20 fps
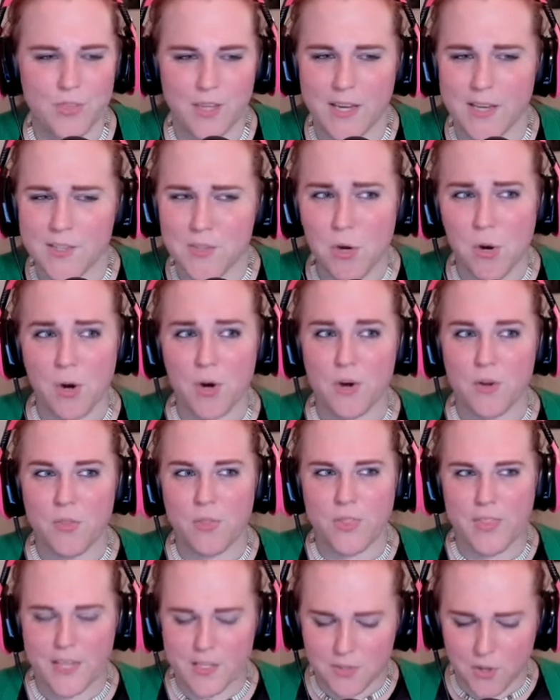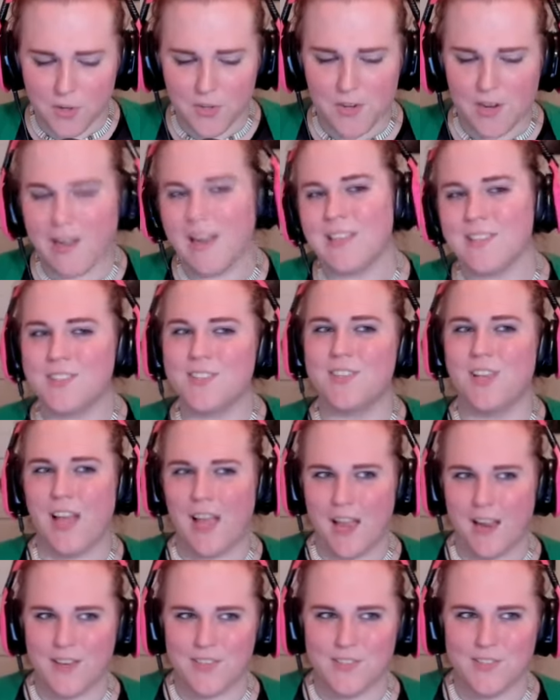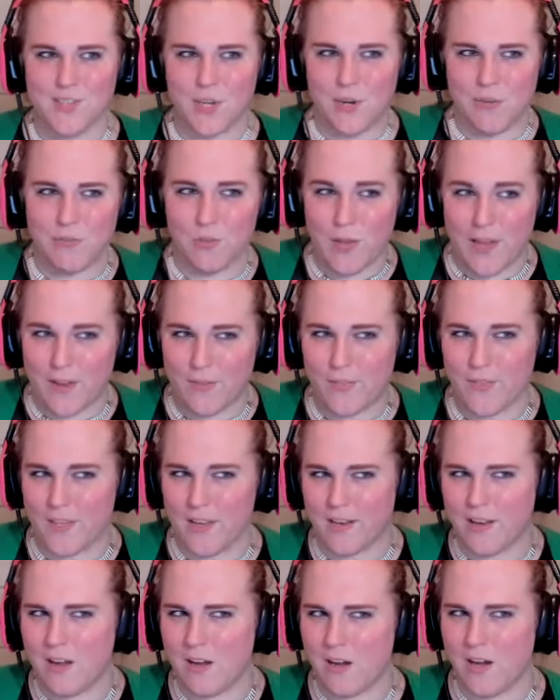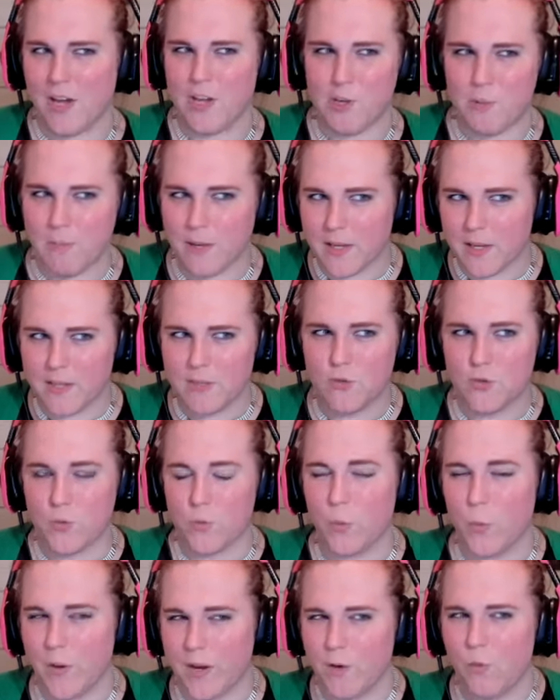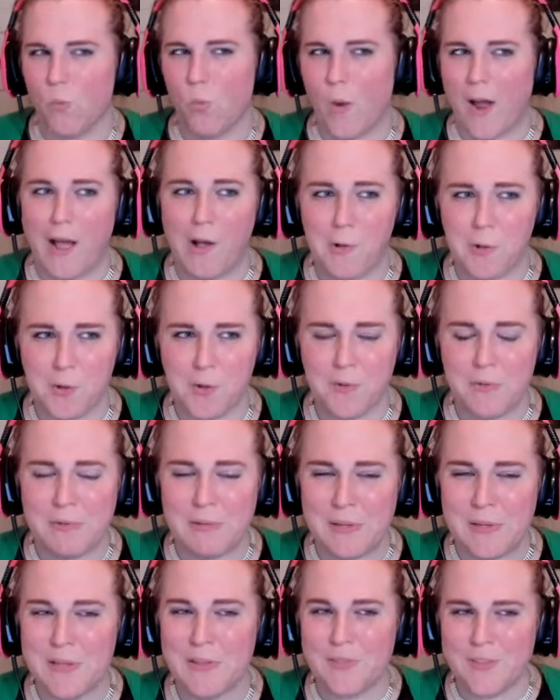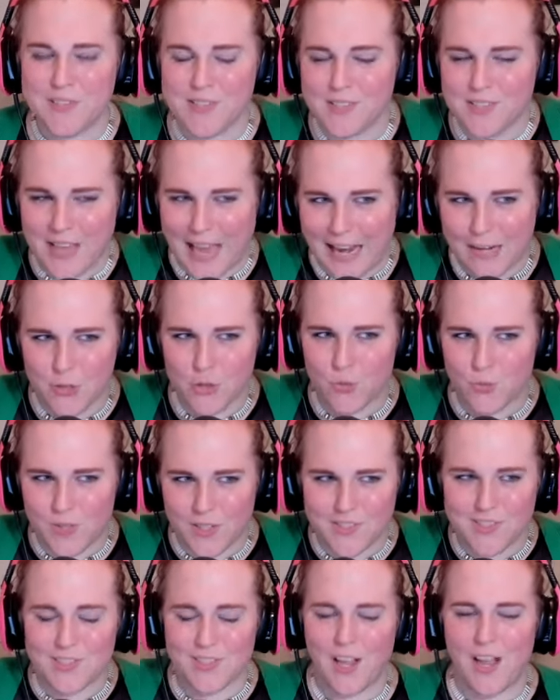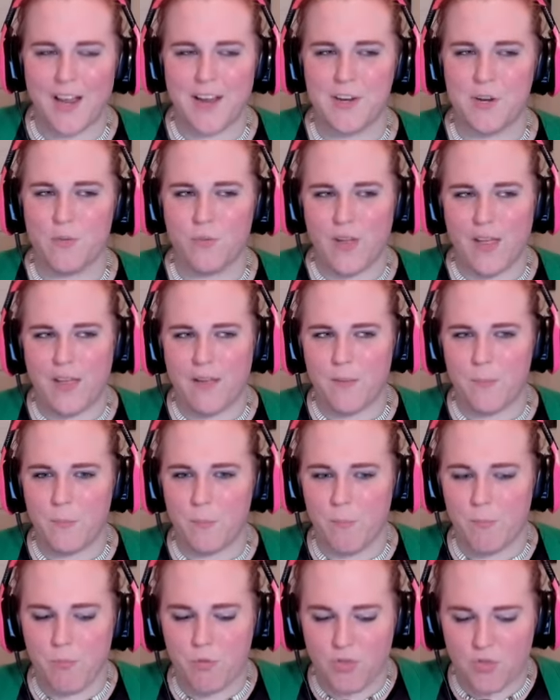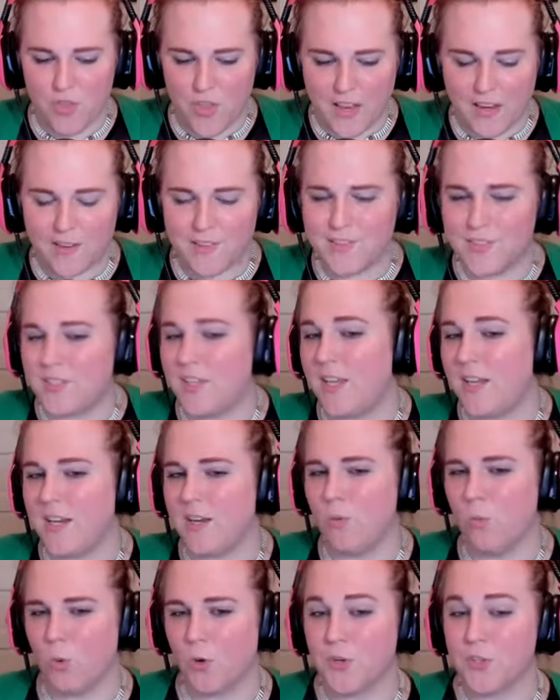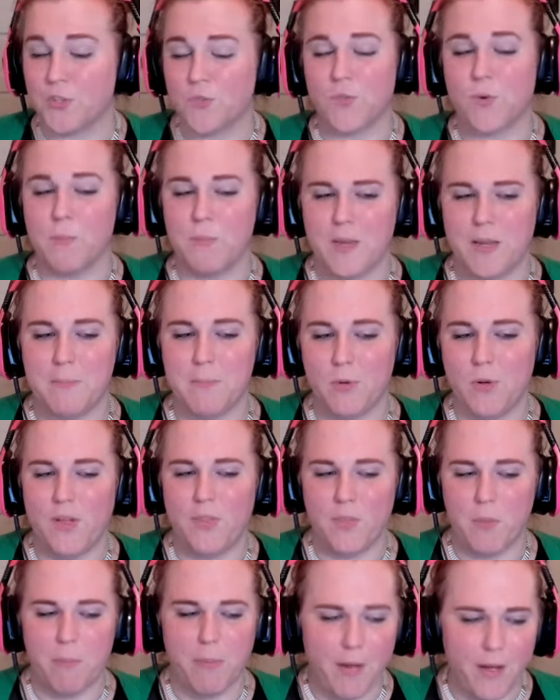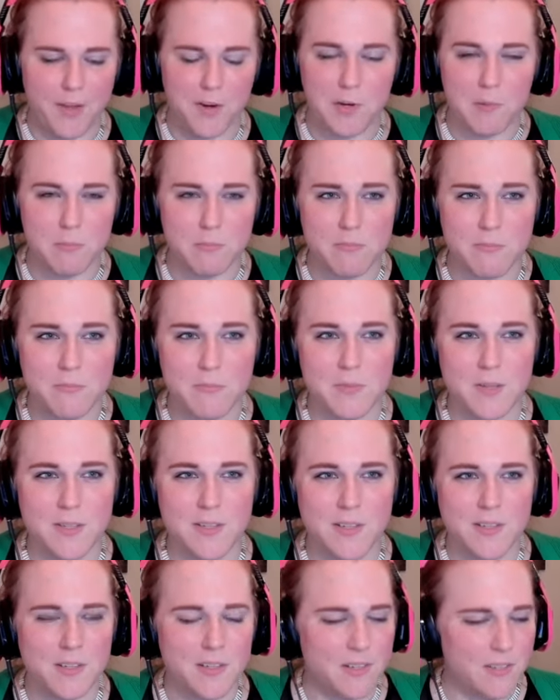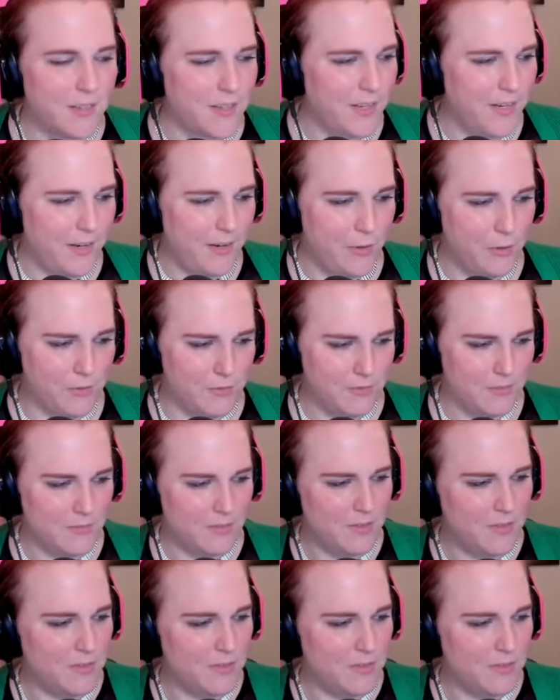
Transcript: these are these are not signs of like the economy doing well this is actually a sign of things getting worse for people at the bottom. Yeah. You know?